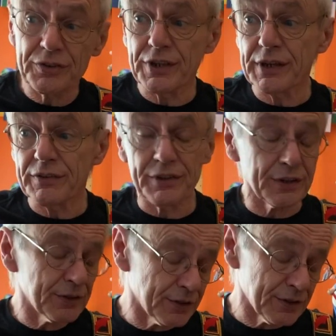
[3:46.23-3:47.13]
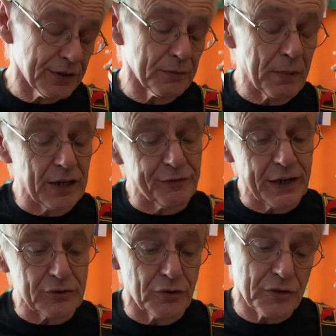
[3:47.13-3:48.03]
the, the, the
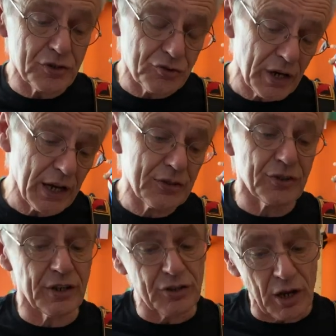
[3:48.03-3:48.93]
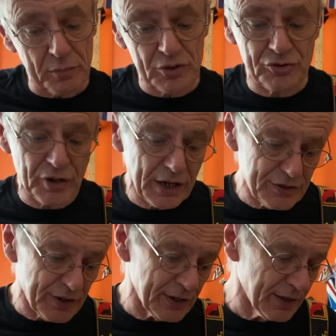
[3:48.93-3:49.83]
manufacture of the strings and the type of
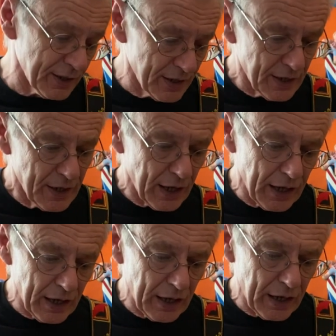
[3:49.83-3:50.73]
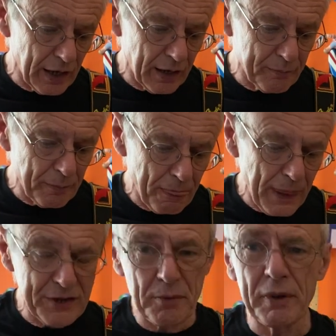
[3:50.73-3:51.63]
strings um,
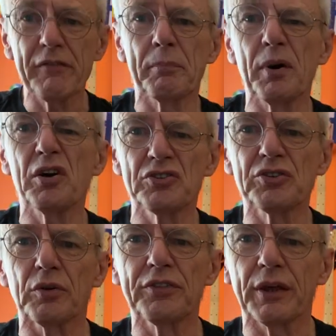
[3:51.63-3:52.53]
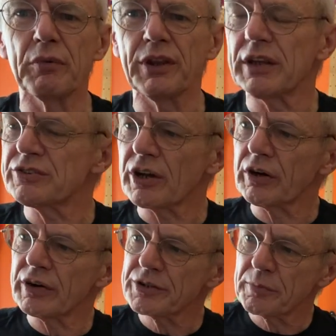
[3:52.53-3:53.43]
is a bit of a personal thing with the
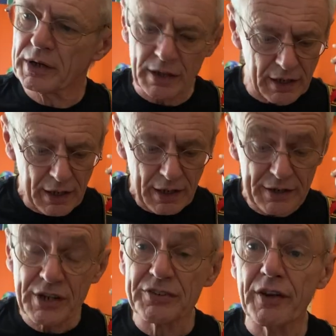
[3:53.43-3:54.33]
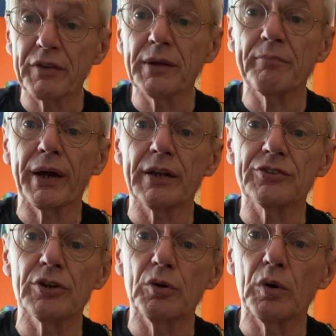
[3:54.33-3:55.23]
guitarist, but it does have an
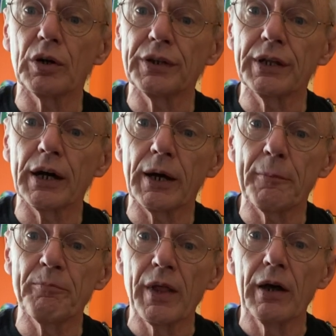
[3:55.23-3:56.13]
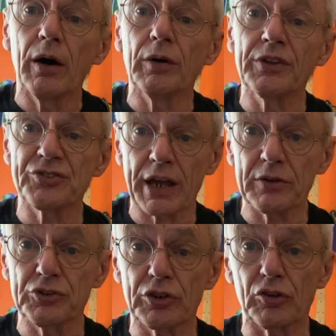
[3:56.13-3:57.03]
impact too on um, on the
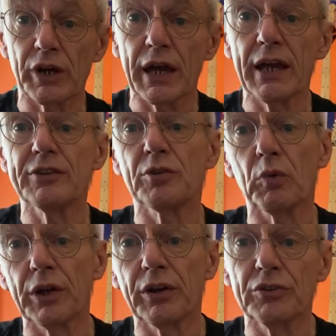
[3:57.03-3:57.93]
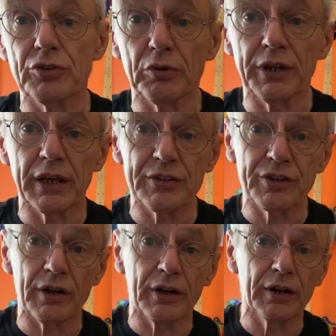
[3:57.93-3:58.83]
sounds you create and what you can do on the
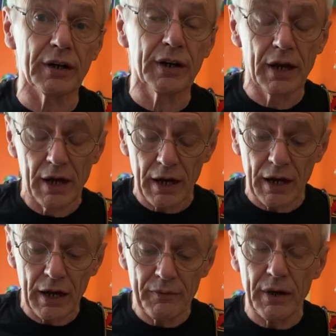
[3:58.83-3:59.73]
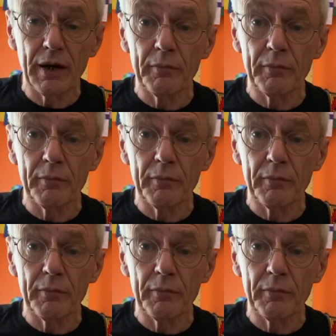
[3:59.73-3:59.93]
guitar. Um,